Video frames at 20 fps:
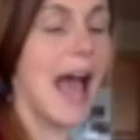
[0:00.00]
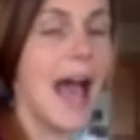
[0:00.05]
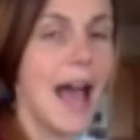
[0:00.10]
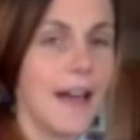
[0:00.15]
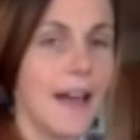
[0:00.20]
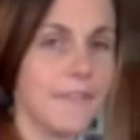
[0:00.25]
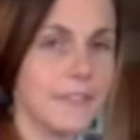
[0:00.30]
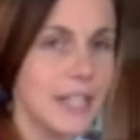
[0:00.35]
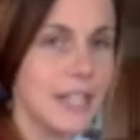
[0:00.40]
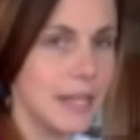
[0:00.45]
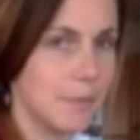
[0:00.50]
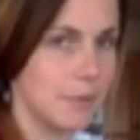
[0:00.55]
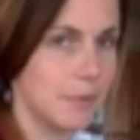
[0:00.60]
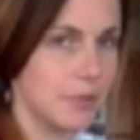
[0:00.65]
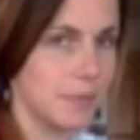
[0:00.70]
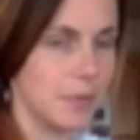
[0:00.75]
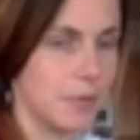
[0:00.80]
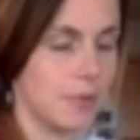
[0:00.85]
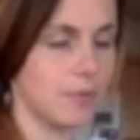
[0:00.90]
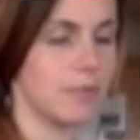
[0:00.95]
half
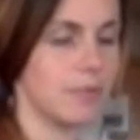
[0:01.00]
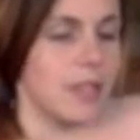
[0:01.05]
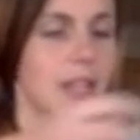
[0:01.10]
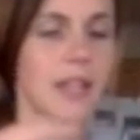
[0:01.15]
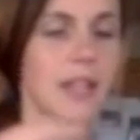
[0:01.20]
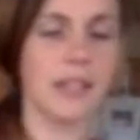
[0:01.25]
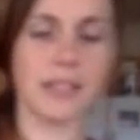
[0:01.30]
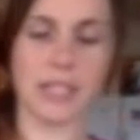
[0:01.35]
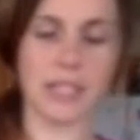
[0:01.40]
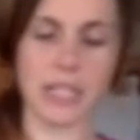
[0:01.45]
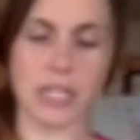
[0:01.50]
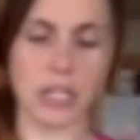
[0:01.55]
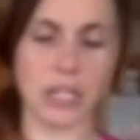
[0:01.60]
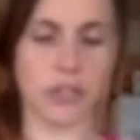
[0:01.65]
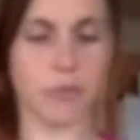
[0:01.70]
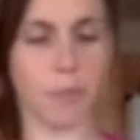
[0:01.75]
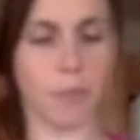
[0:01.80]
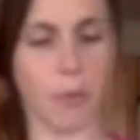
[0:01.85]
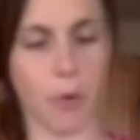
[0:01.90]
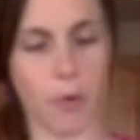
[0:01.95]
tablespoon to
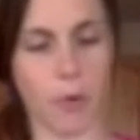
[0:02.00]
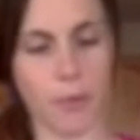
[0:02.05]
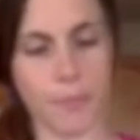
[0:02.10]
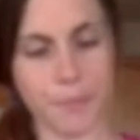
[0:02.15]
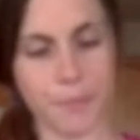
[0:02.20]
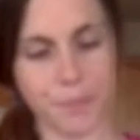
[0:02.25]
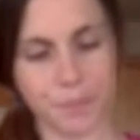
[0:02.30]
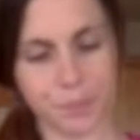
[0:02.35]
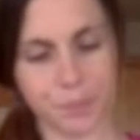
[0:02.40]
each bowl.